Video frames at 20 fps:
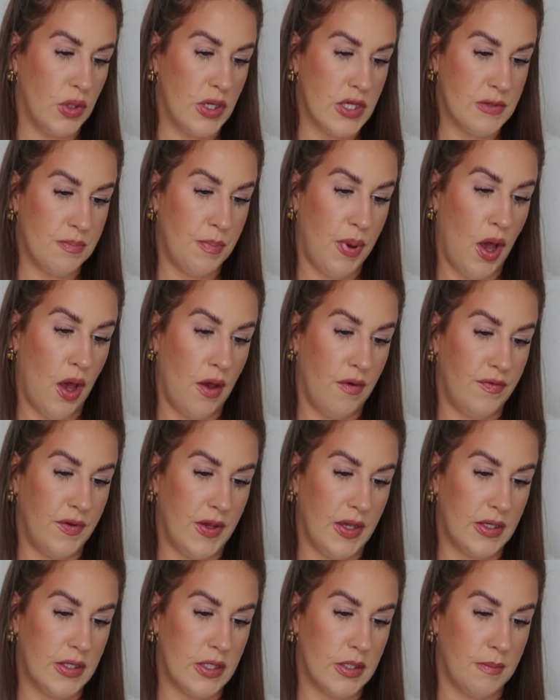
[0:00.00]
is
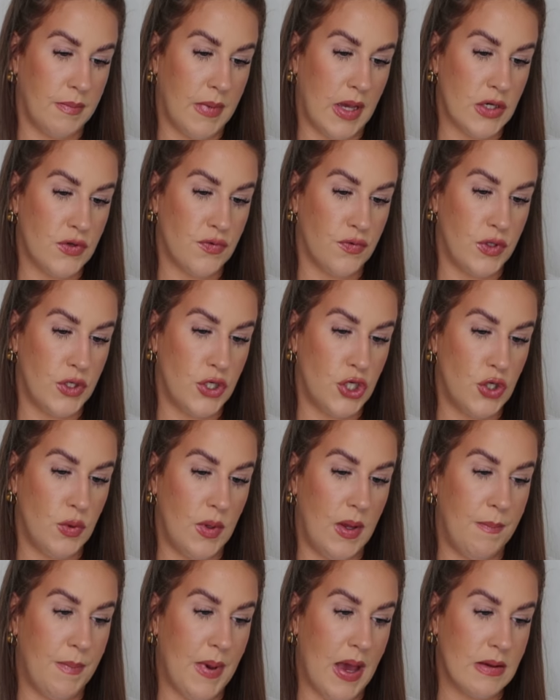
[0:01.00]
perfect match for the
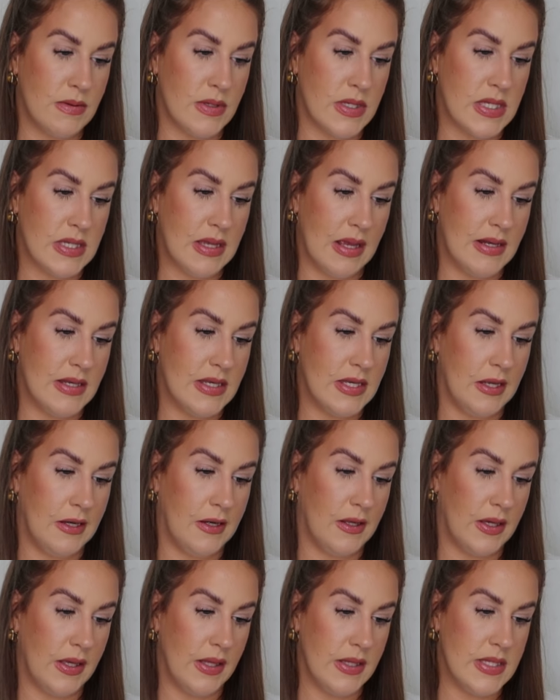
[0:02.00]
dewy bounce, skin
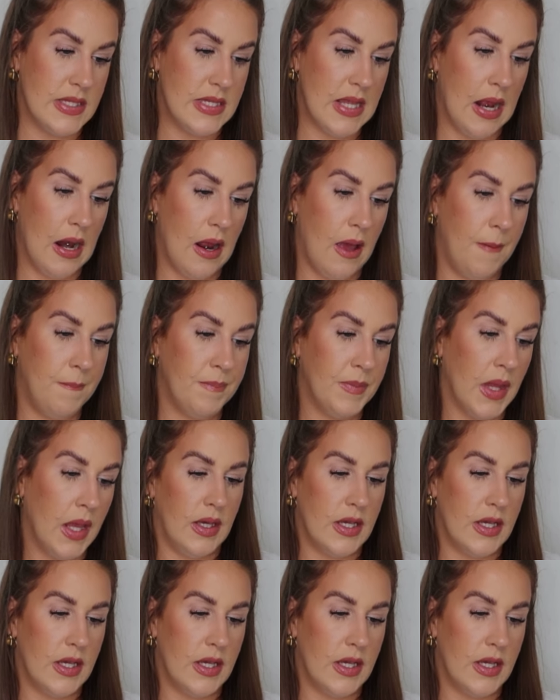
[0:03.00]
tint and concealer.